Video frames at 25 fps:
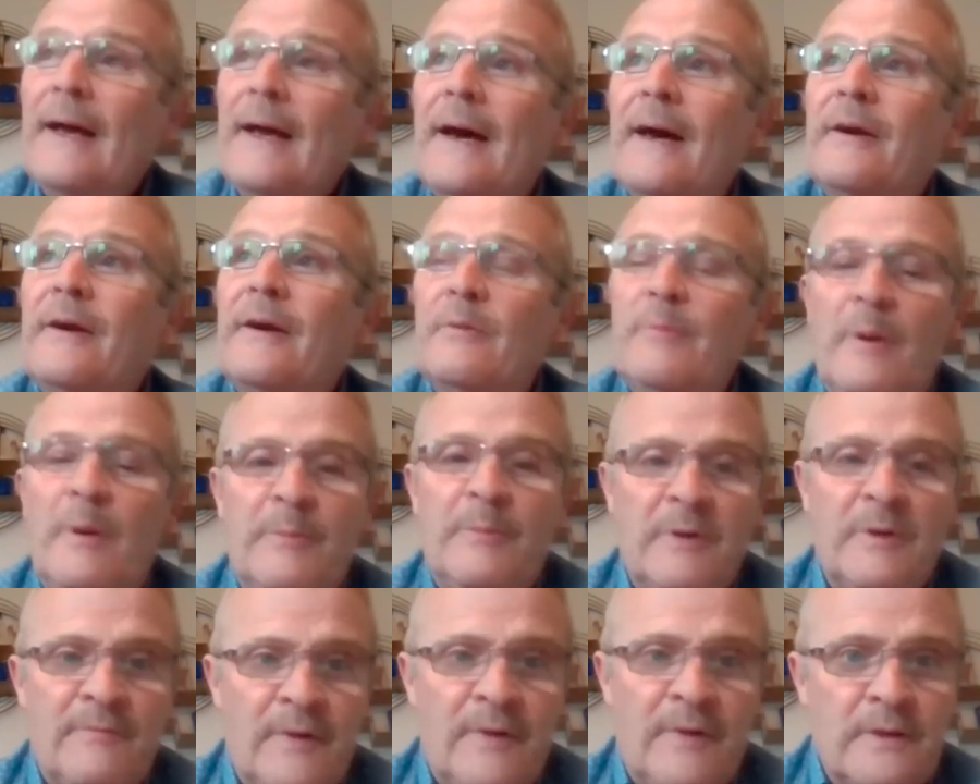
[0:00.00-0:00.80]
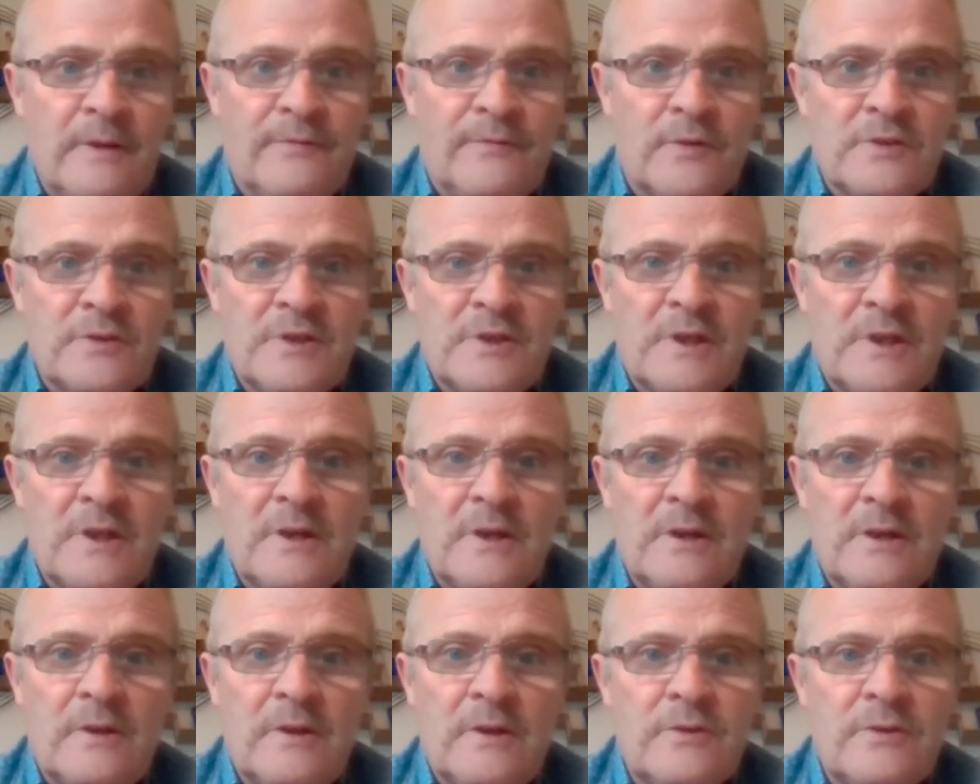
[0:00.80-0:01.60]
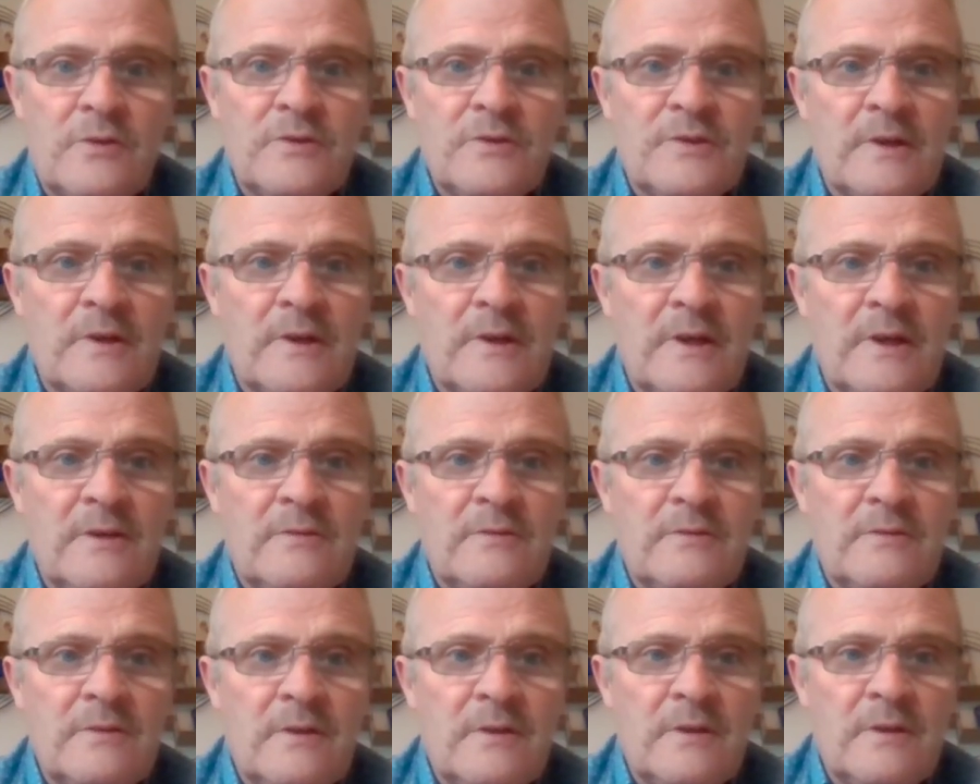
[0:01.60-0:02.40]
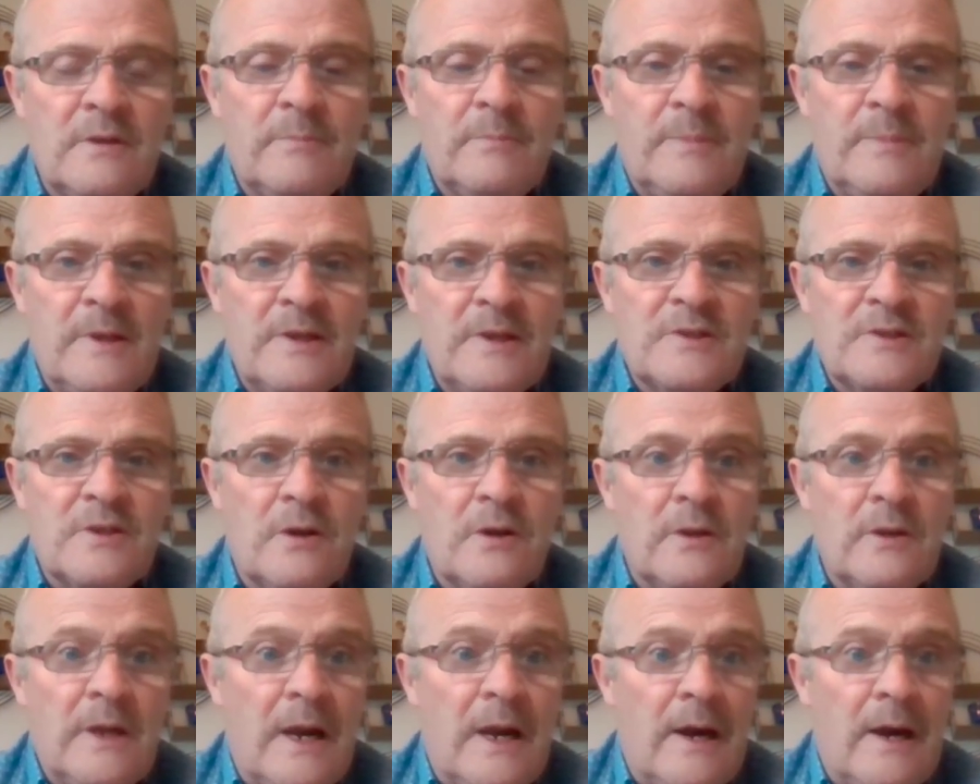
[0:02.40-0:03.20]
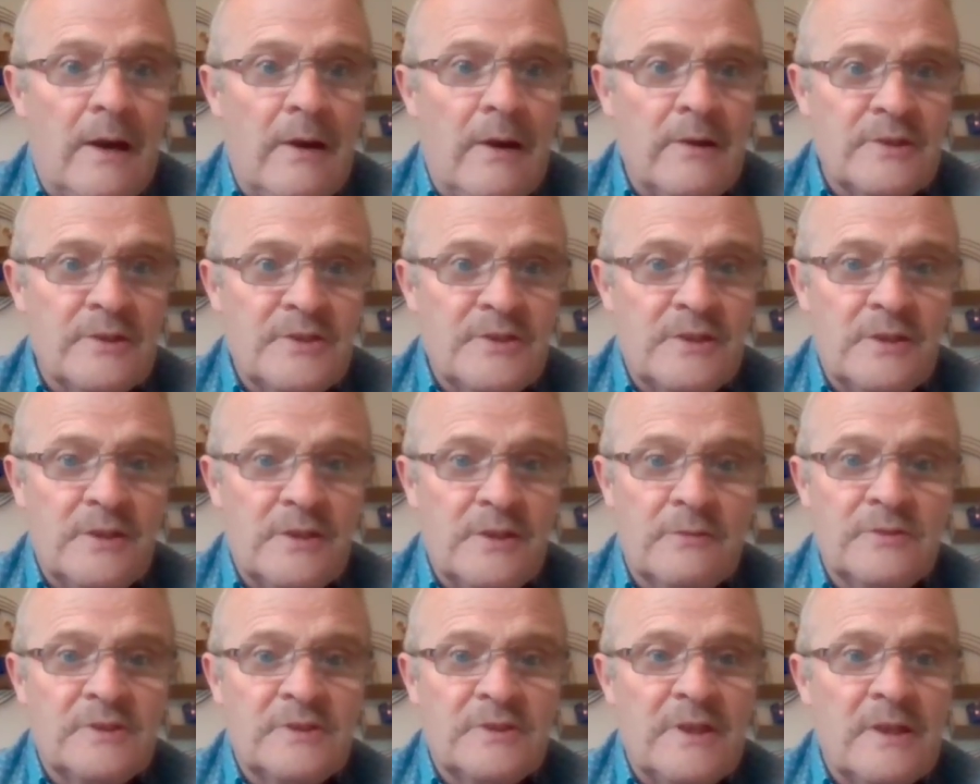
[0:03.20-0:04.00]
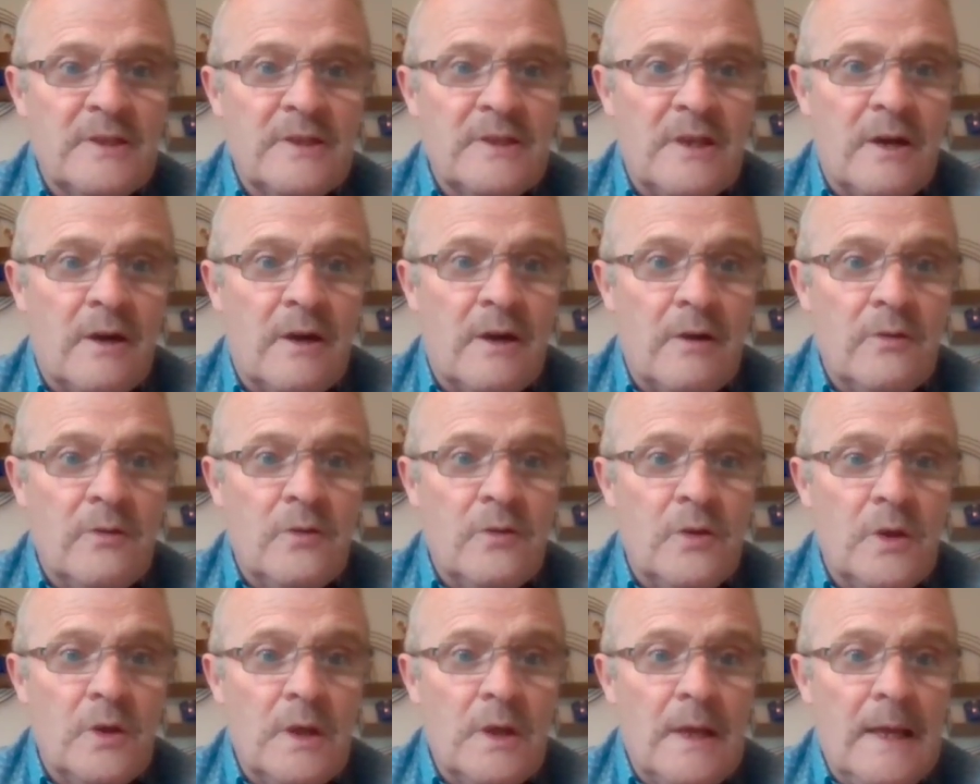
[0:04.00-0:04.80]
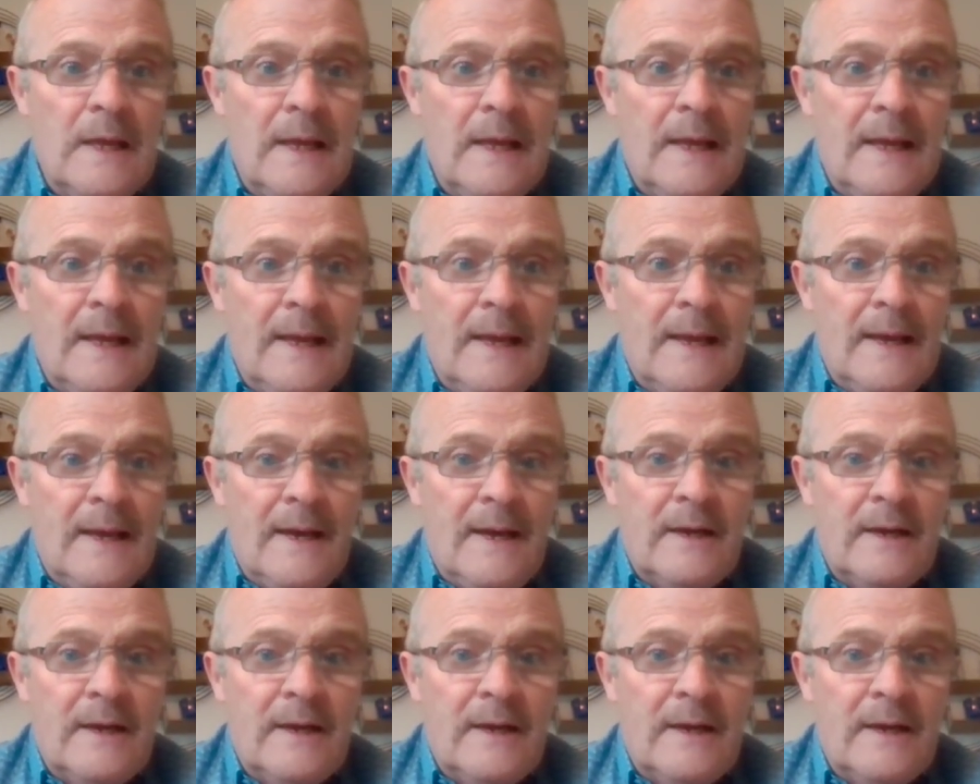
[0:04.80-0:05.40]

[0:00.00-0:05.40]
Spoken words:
And I remember the very first gig on a Thursday night in a place called Arles outside Carlow. And